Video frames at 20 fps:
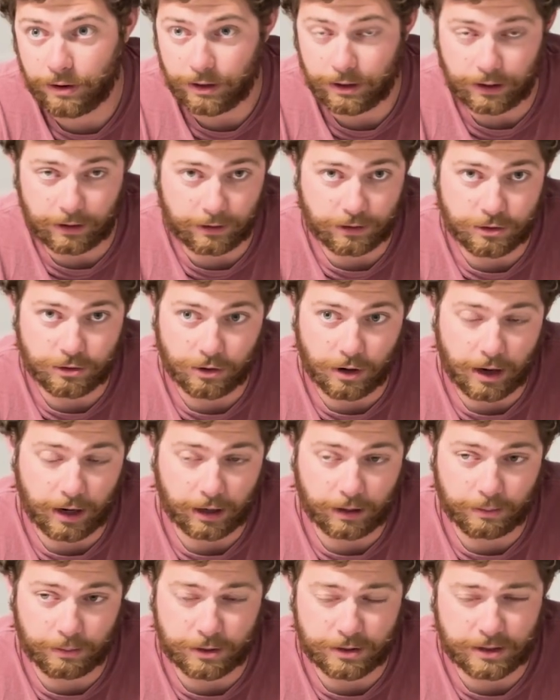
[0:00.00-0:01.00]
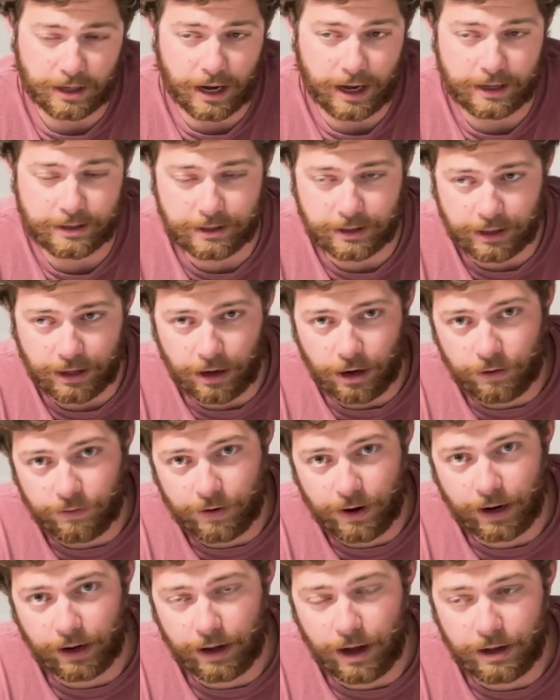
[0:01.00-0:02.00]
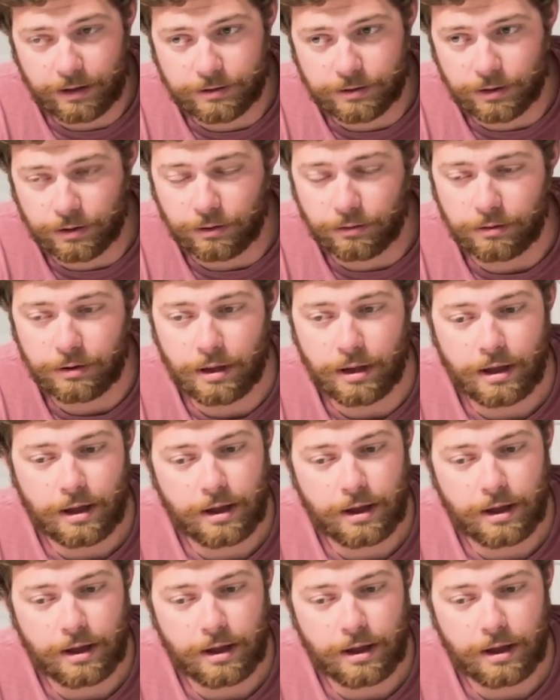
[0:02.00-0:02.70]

it in the truck, besides in the overhead console,